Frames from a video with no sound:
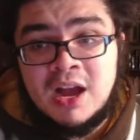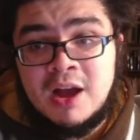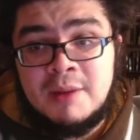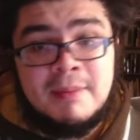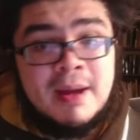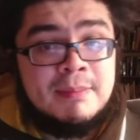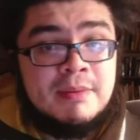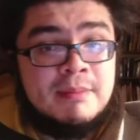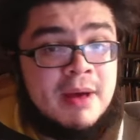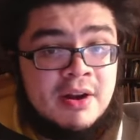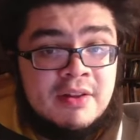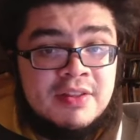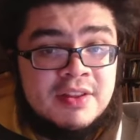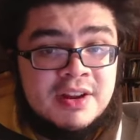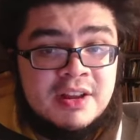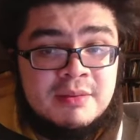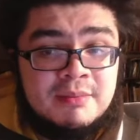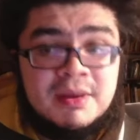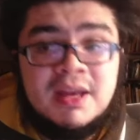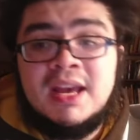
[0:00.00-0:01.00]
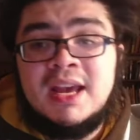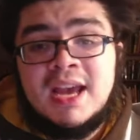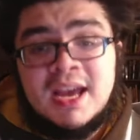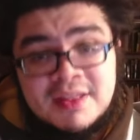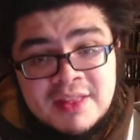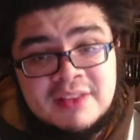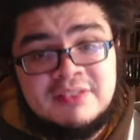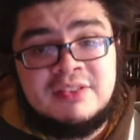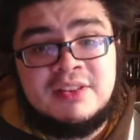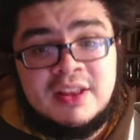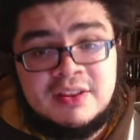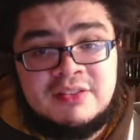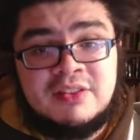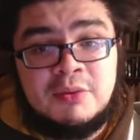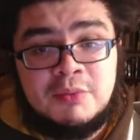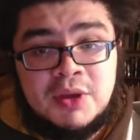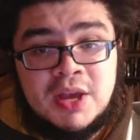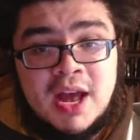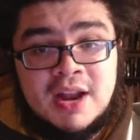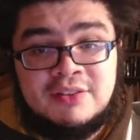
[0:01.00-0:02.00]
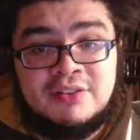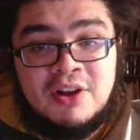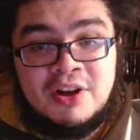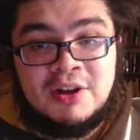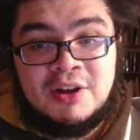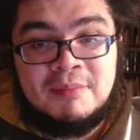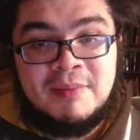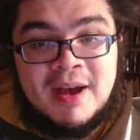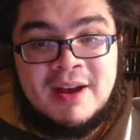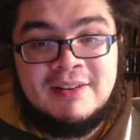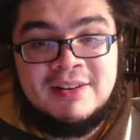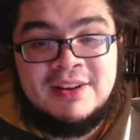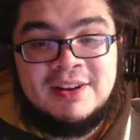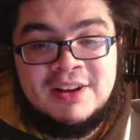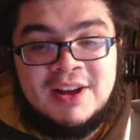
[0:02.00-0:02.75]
might be better than him, and that's the next thing we got to talk about.